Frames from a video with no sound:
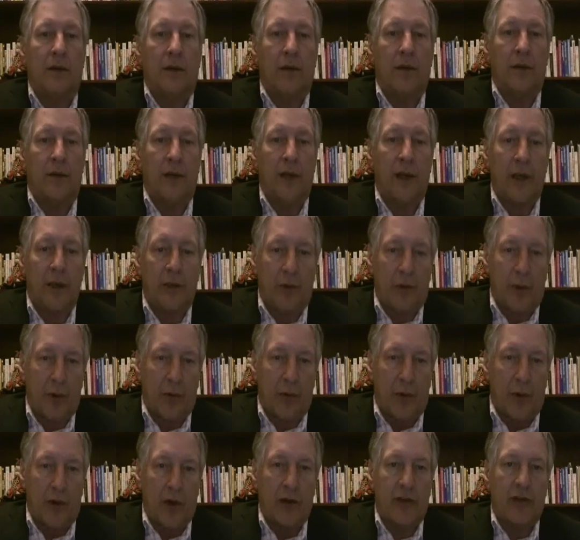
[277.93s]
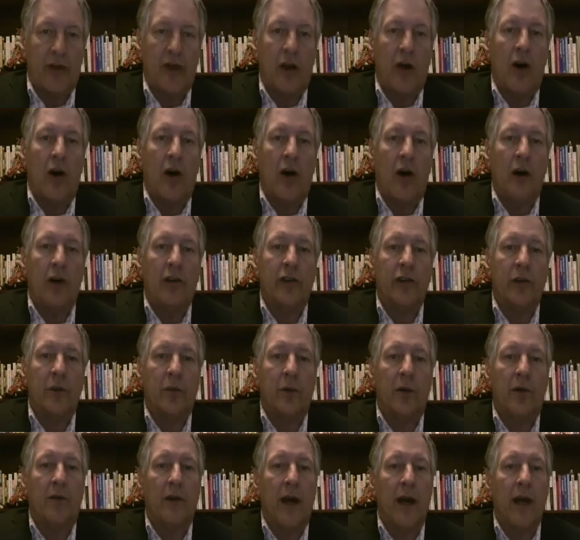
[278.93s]
These reports also
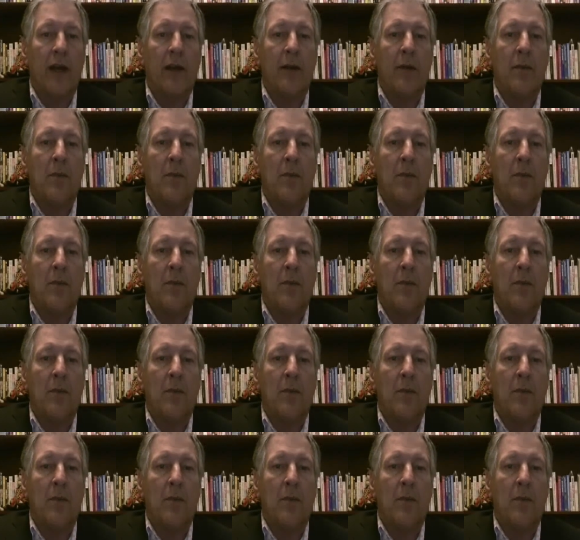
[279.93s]
provide